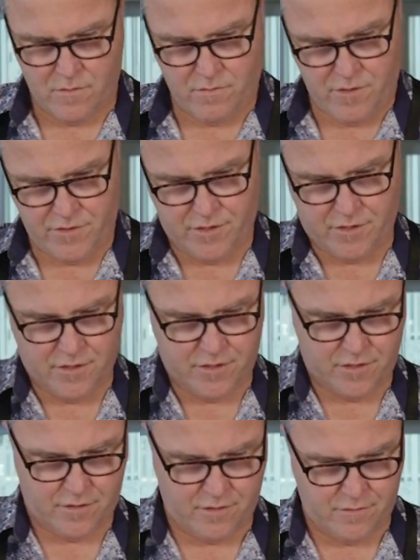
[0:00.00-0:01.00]
what you're gonna
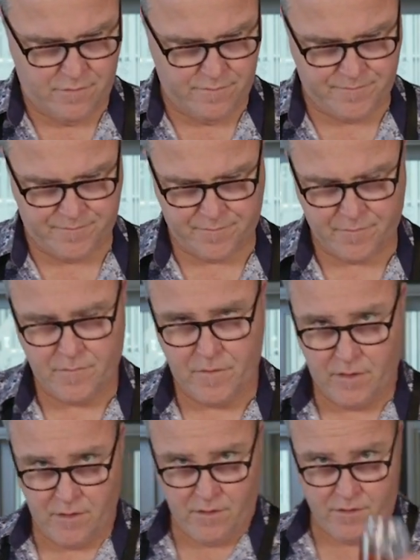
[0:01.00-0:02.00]
do,
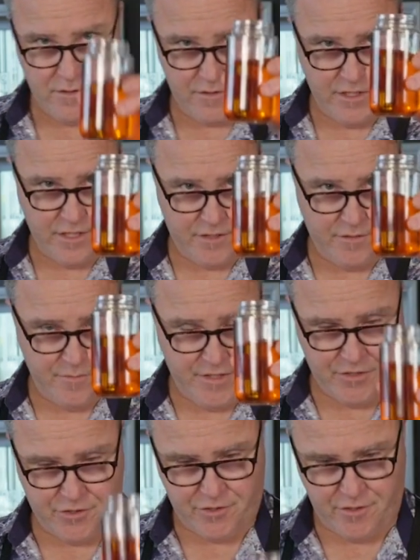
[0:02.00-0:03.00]
you take your
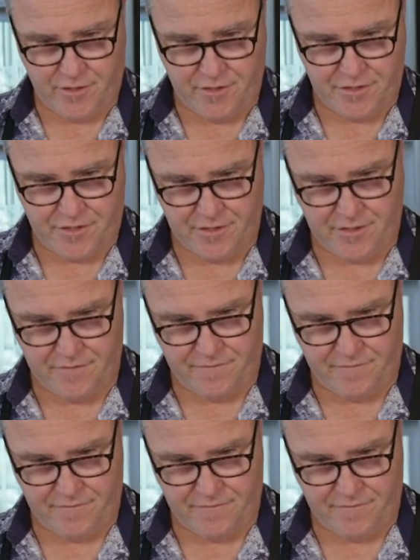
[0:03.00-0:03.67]
mixture and you're going to